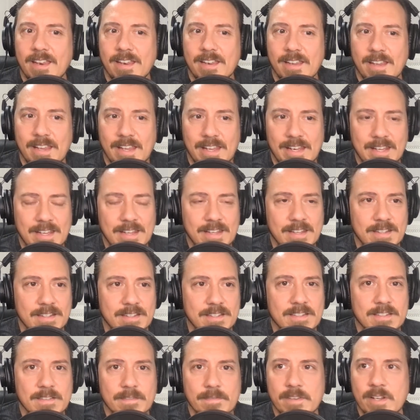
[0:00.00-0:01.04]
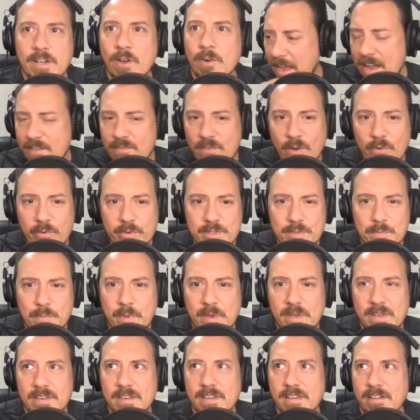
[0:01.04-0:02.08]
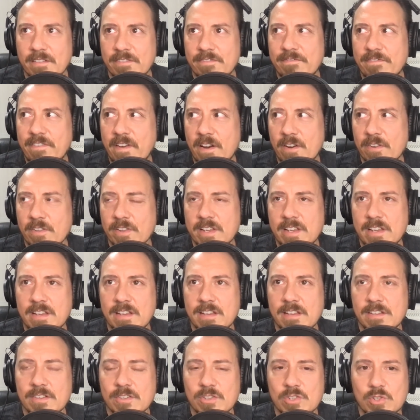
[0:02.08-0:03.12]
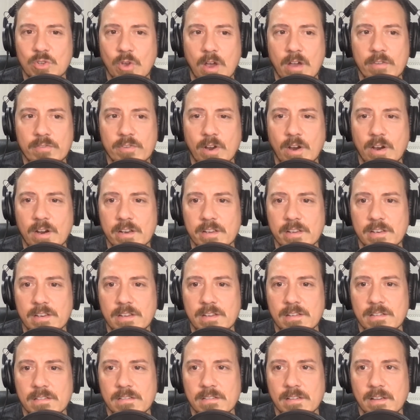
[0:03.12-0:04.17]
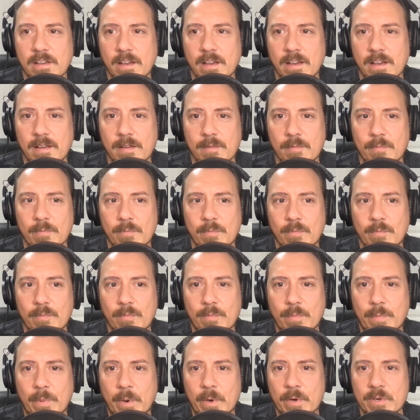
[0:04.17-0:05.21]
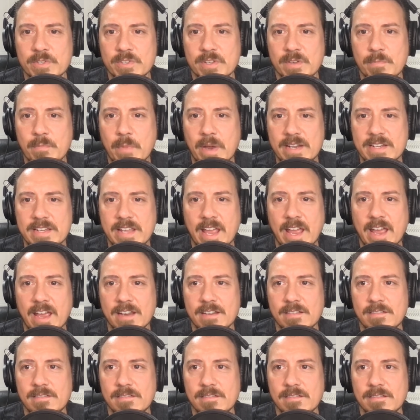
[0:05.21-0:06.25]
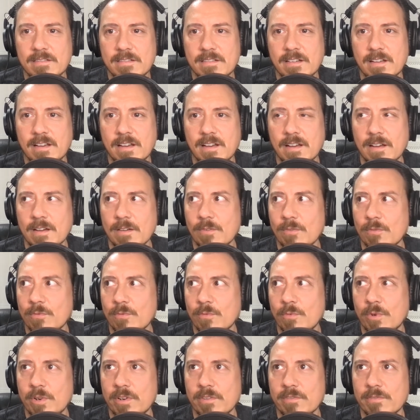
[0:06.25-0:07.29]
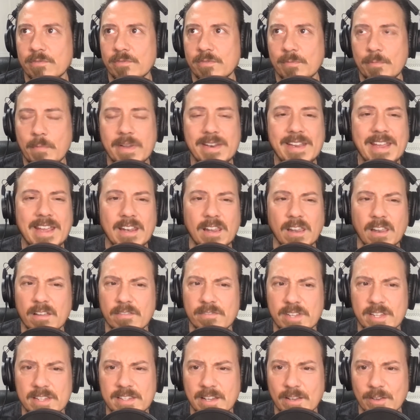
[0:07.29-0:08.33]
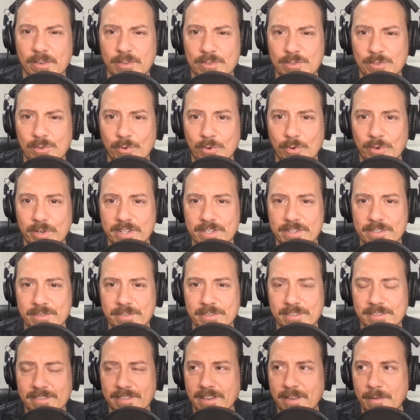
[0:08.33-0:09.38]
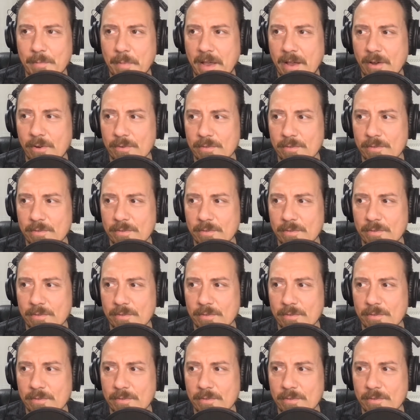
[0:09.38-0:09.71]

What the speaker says: is. I've always been a fairly soft-hearted person. My dad loved to tell stories about